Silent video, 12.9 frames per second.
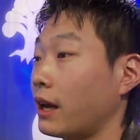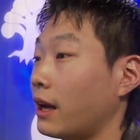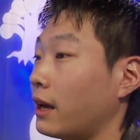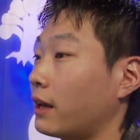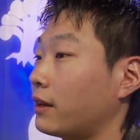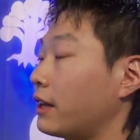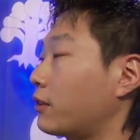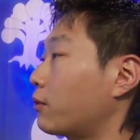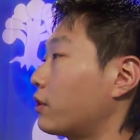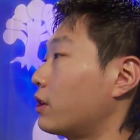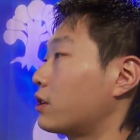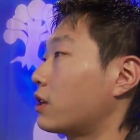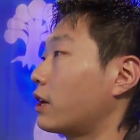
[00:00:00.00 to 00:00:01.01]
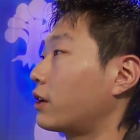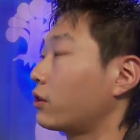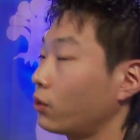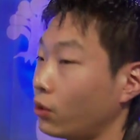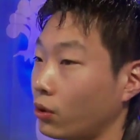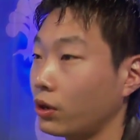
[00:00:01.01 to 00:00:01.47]
and that one is like
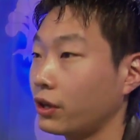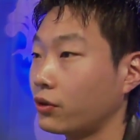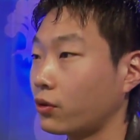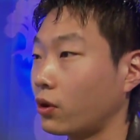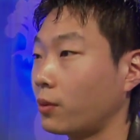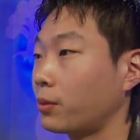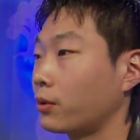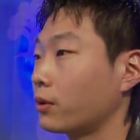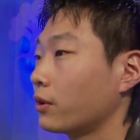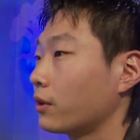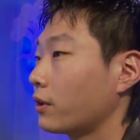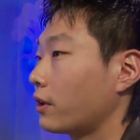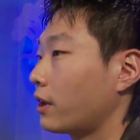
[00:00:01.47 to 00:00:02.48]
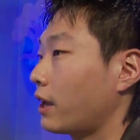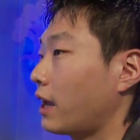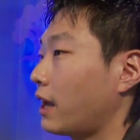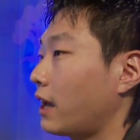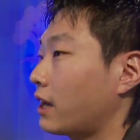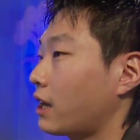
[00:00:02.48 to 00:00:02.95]
an early drop.
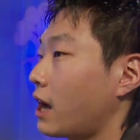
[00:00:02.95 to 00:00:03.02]
And